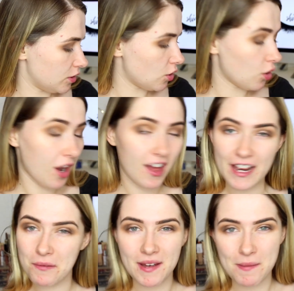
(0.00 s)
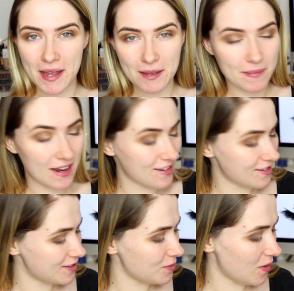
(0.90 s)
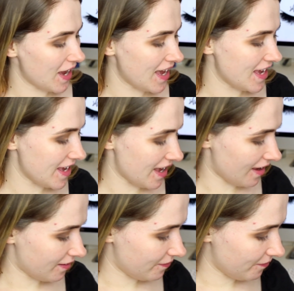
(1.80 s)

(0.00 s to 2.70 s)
Not like my bank balance. Way!